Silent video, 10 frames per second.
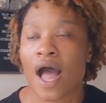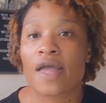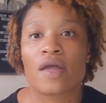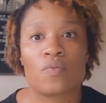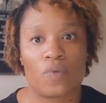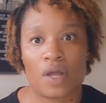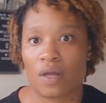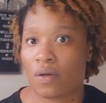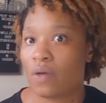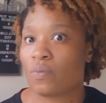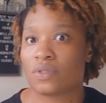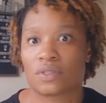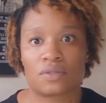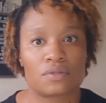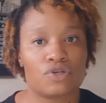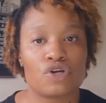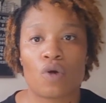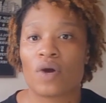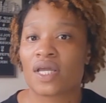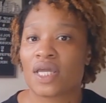it was, you
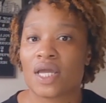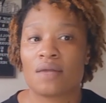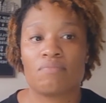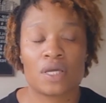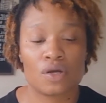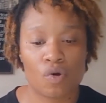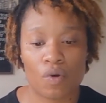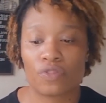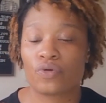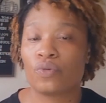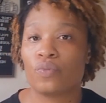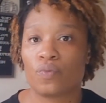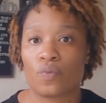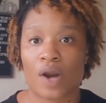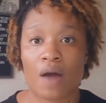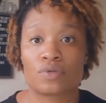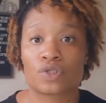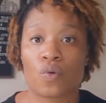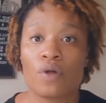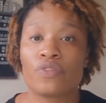know, again, me going through what I was
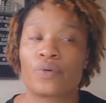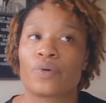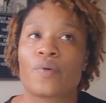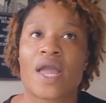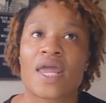going through,